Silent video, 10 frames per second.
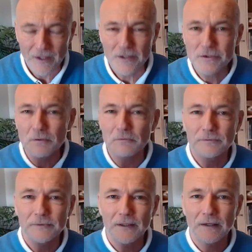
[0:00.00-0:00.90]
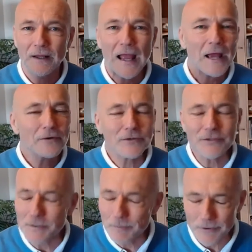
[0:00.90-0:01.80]
So how is it
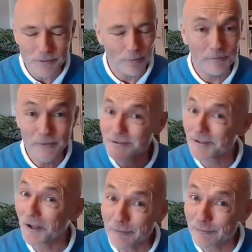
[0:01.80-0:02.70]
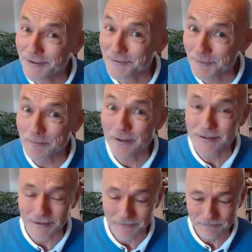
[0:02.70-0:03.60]
supposed to work? Because life is really
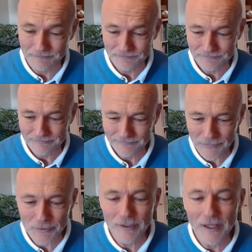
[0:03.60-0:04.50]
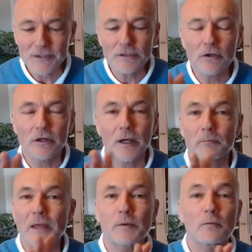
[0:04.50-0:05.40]
busy. So let's look at
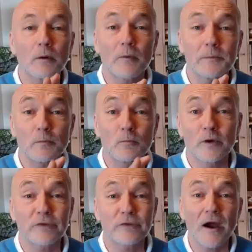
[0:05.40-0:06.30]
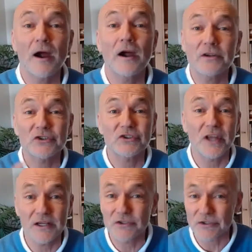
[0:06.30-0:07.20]
maybe what might be one of the hardest
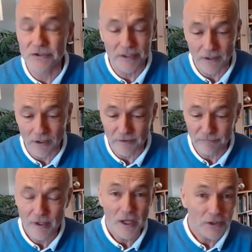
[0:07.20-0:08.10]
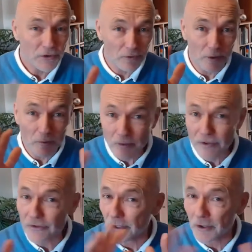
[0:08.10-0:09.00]
stages in life. You're a
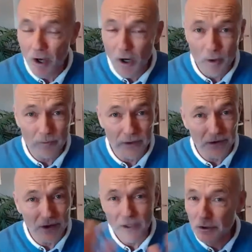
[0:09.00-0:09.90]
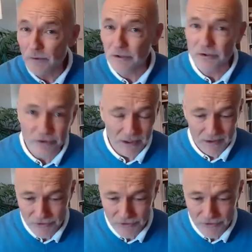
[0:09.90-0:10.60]
mother at home with 2 or 3 little